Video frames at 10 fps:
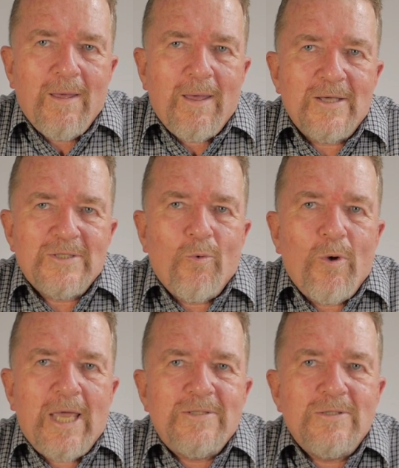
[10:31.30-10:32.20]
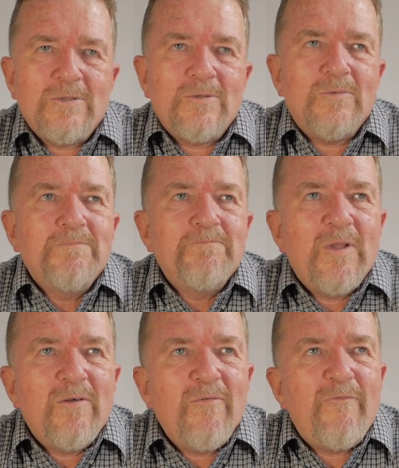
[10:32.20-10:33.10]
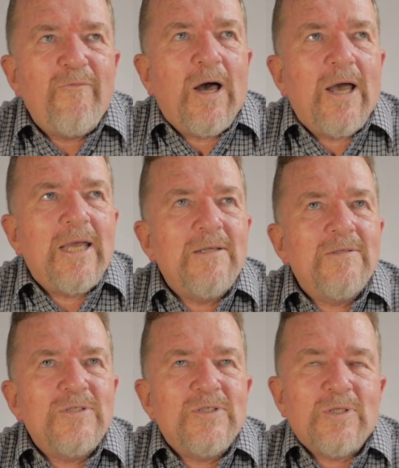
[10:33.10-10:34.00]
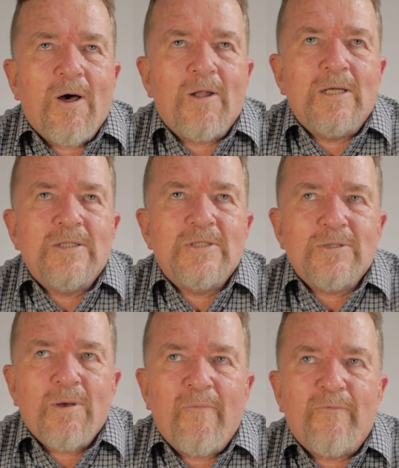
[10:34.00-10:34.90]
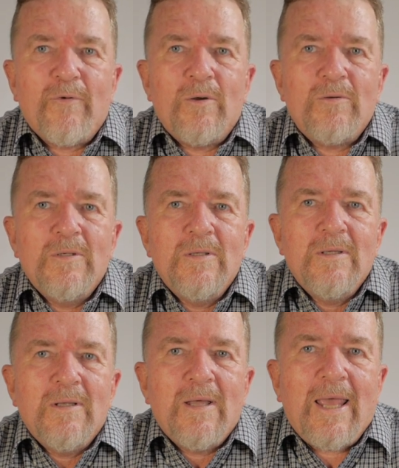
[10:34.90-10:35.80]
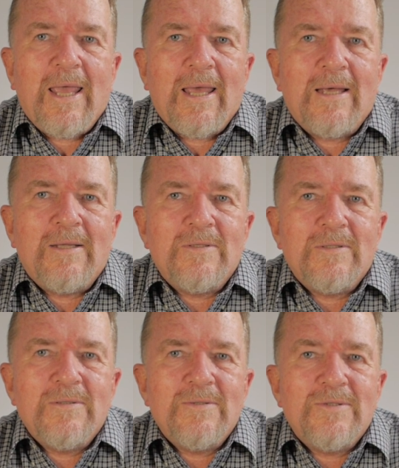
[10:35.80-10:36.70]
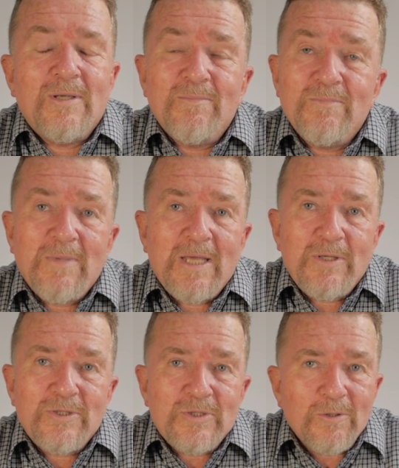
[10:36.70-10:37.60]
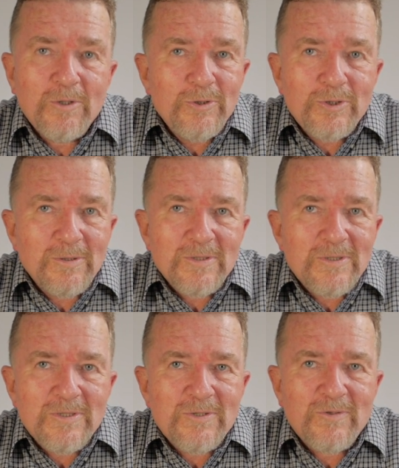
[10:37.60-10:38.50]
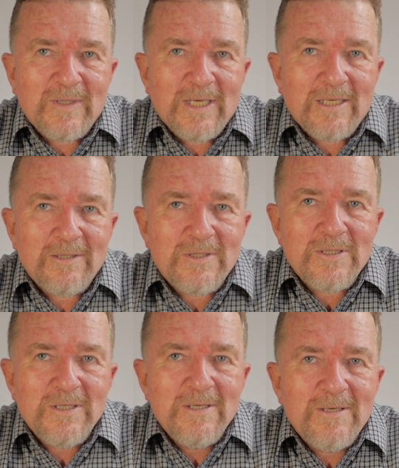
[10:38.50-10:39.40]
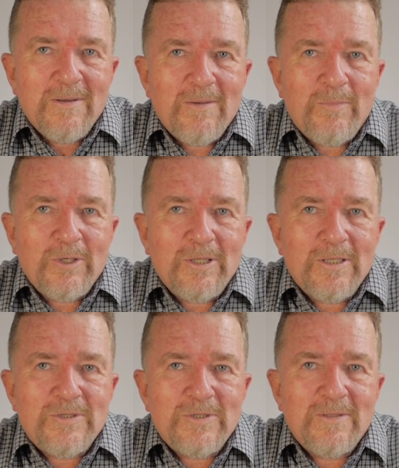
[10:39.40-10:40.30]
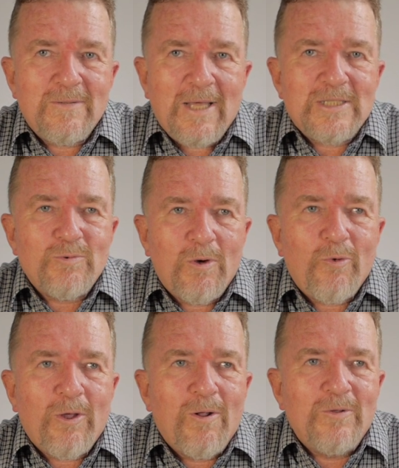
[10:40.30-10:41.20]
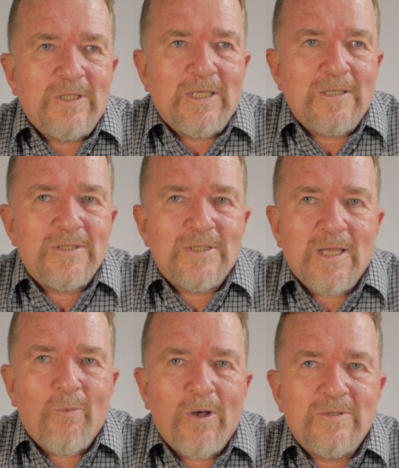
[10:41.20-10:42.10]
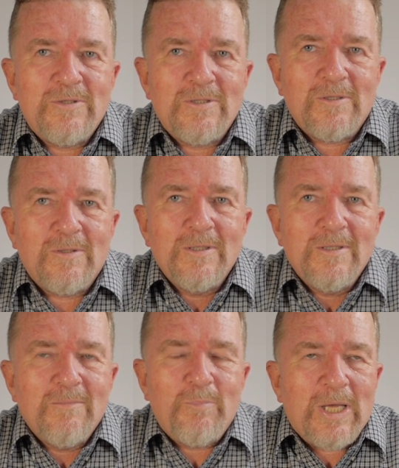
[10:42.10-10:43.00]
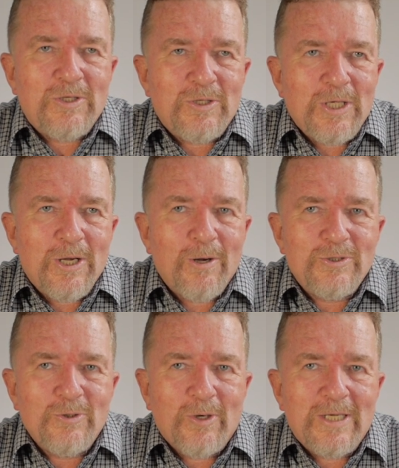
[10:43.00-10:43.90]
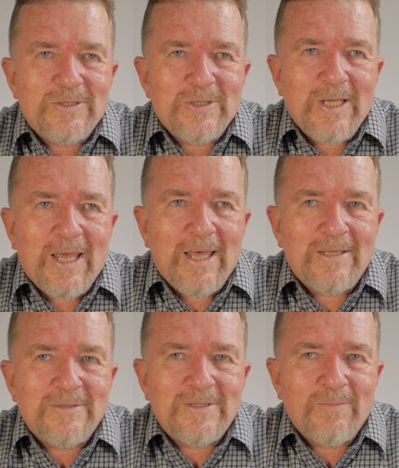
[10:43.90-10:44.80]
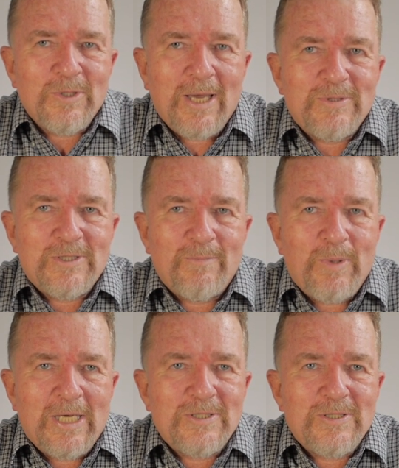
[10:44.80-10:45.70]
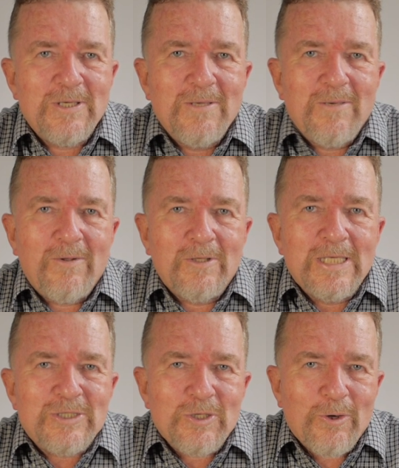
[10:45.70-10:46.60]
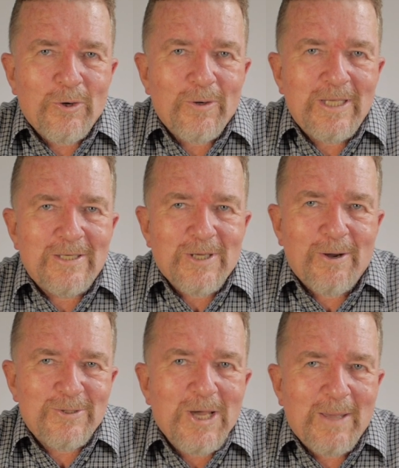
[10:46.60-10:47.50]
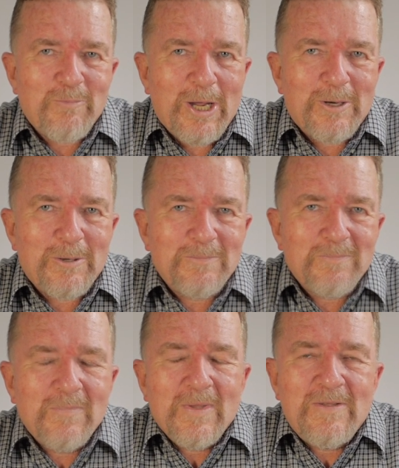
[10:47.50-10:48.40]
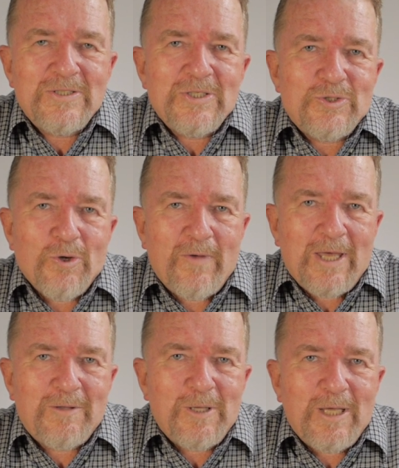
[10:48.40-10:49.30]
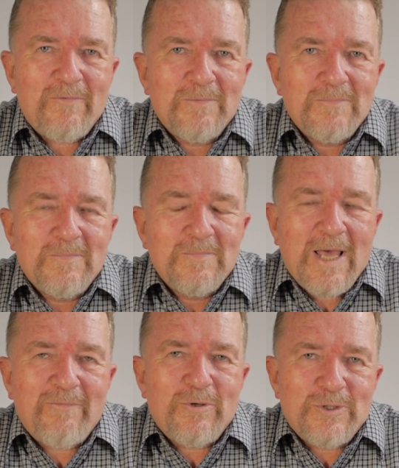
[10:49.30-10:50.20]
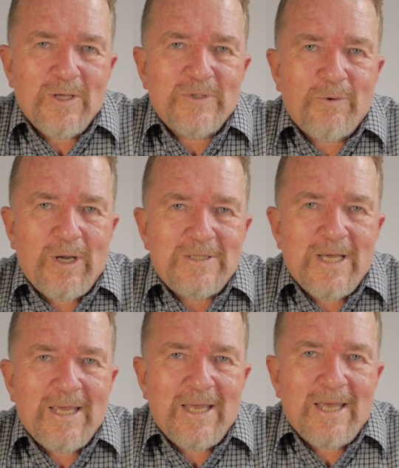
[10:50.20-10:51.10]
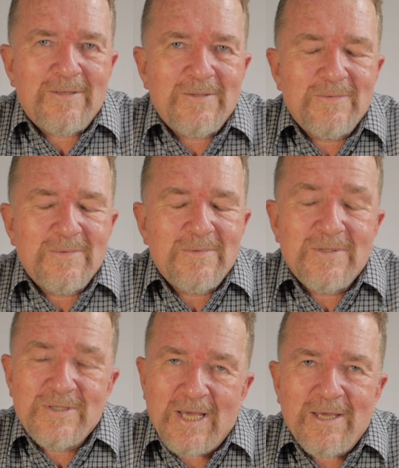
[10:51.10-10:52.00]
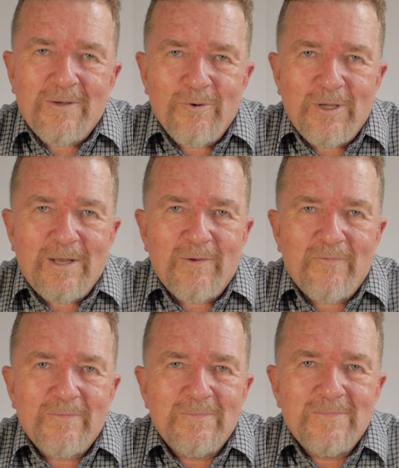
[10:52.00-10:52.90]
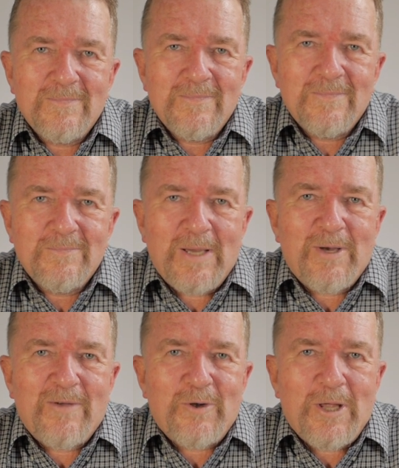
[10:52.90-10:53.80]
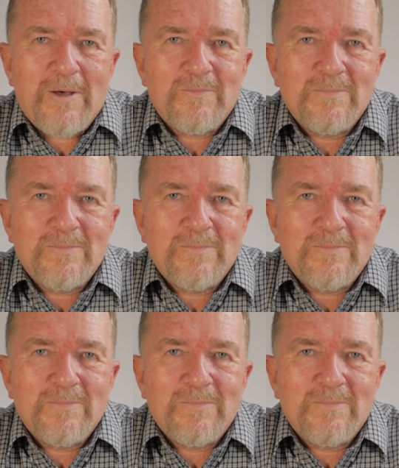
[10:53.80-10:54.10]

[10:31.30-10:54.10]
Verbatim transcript: as a way to find solace, comfort, and some maybe solutions to things because that's what we all need is someone to bend an ear to us and sometimes the best listener is our typewriter this is joe van cleave have yourselves a great day and stay creative bye bye for now